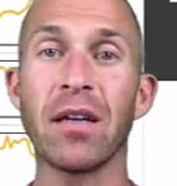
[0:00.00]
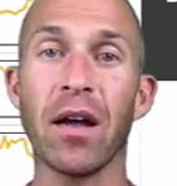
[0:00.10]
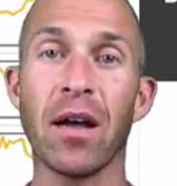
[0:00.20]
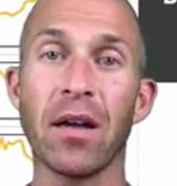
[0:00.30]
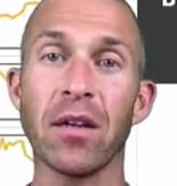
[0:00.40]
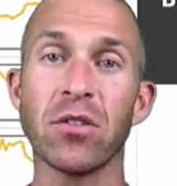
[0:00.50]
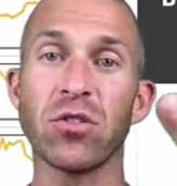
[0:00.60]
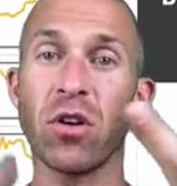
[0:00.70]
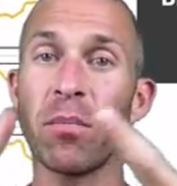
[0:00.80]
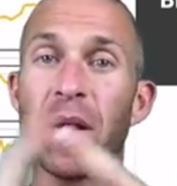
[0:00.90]
uh,
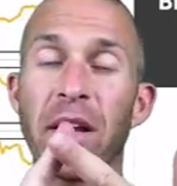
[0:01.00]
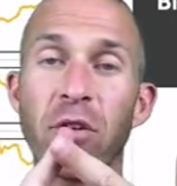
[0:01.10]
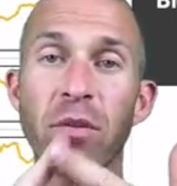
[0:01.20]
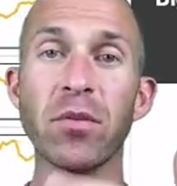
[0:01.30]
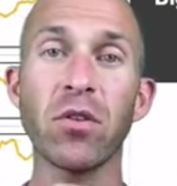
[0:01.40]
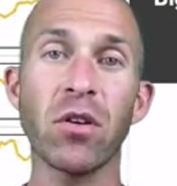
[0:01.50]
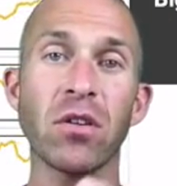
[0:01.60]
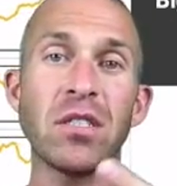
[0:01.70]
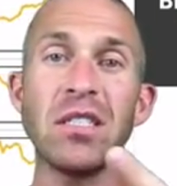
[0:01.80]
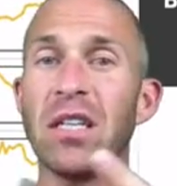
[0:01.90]
start buying
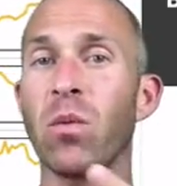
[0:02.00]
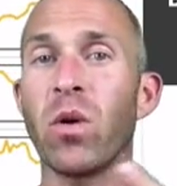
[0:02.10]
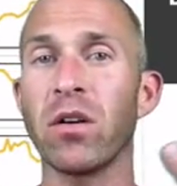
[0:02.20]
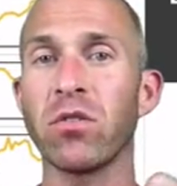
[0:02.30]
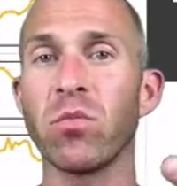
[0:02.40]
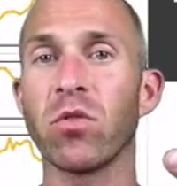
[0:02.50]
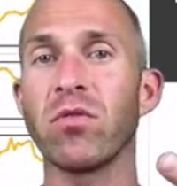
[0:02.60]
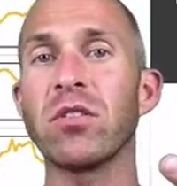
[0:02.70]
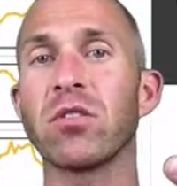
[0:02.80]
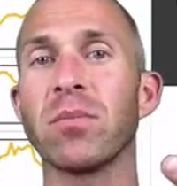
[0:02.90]
cryptocurrencies, and where to do more
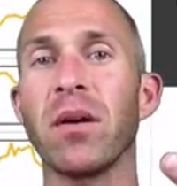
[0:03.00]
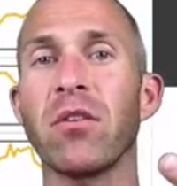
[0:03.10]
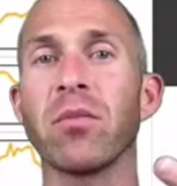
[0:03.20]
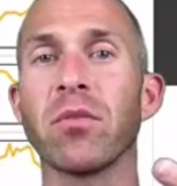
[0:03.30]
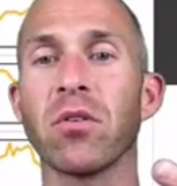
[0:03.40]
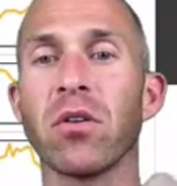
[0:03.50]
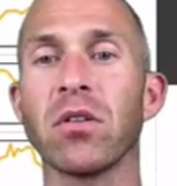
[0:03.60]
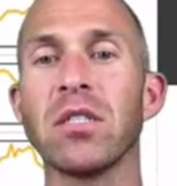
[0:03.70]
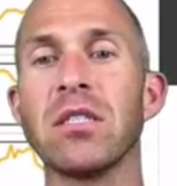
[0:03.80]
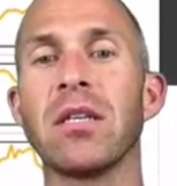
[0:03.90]
research about
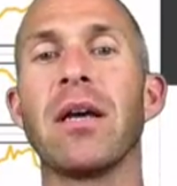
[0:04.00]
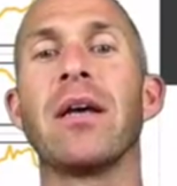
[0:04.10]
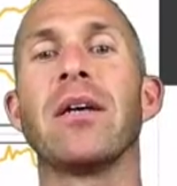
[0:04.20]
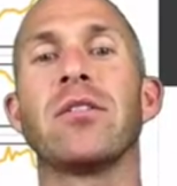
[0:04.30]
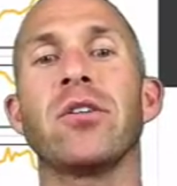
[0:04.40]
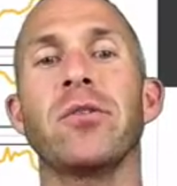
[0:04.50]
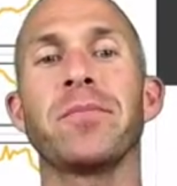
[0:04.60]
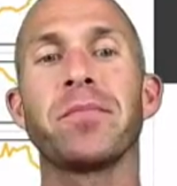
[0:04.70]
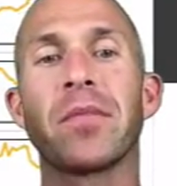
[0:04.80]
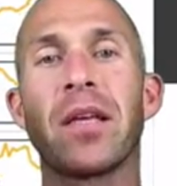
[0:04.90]
cryptocurrencies. So
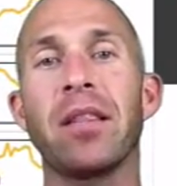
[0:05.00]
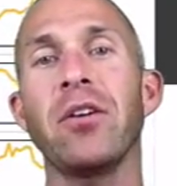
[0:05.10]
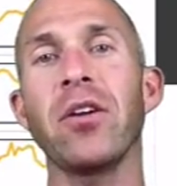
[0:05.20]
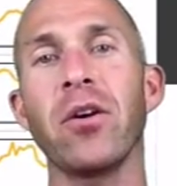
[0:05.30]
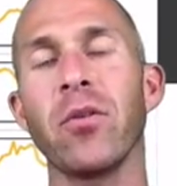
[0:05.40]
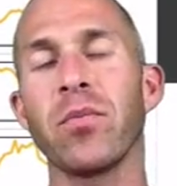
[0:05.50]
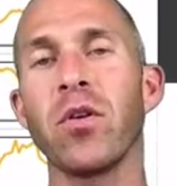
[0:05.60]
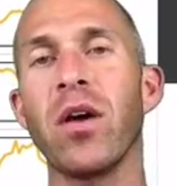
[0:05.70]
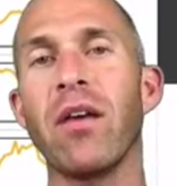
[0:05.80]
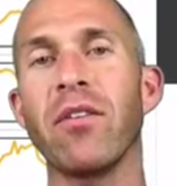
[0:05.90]
there you go.
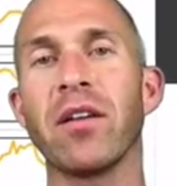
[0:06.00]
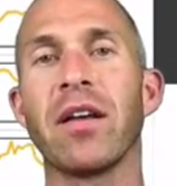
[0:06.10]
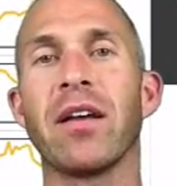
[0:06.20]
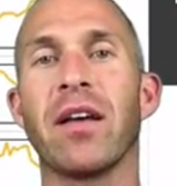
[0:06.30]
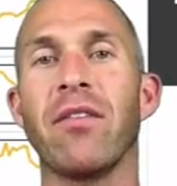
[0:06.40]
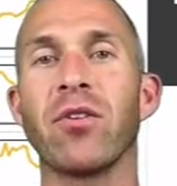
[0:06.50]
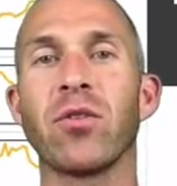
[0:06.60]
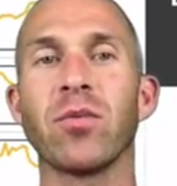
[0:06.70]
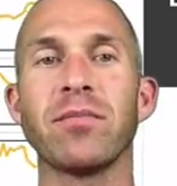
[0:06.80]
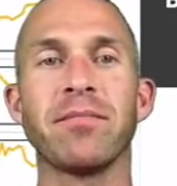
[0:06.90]
You have it. Have a
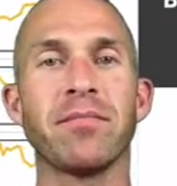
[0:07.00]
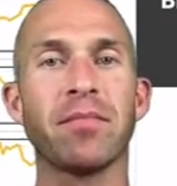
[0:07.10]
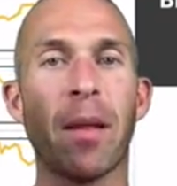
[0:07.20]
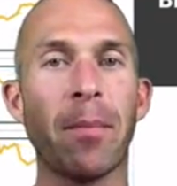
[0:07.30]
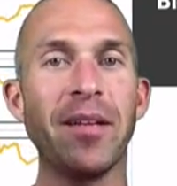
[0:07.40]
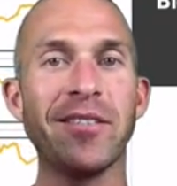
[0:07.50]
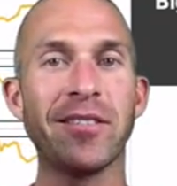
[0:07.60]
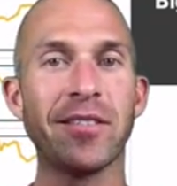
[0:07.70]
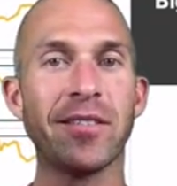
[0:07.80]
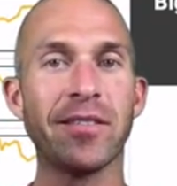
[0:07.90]
good one. Peace.